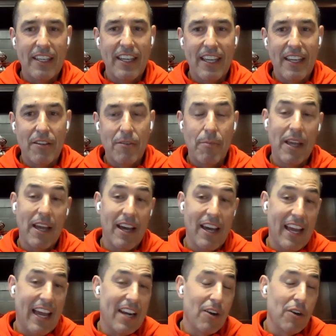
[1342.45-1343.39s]
And to be
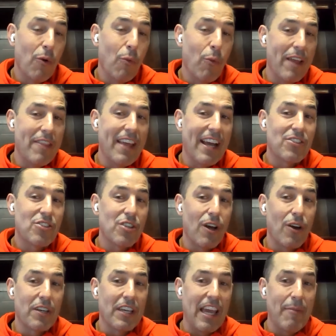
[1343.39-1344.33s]
honest, I don't know when that
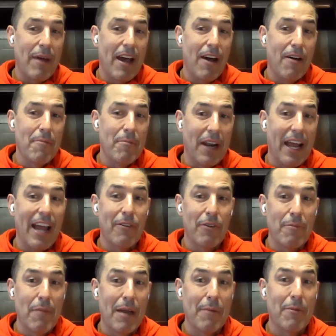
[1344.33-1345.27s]
song came out, but I
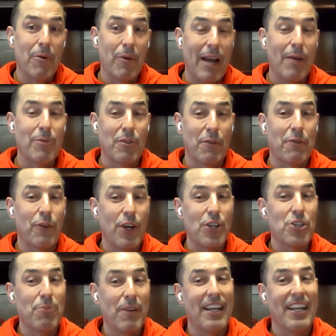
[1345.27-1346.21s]
remember when I was a
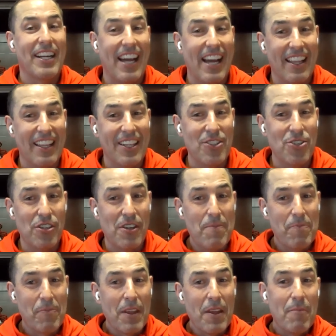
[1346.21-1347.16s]
freshman in college,
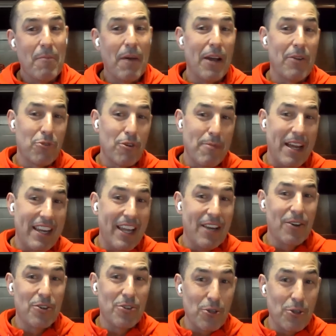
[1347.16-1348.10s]
my roommate
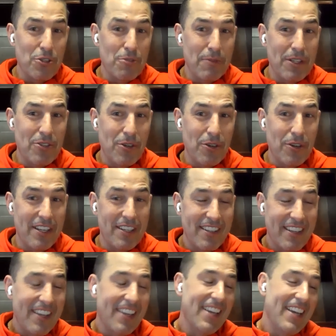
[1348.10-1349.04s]
introduced me to it,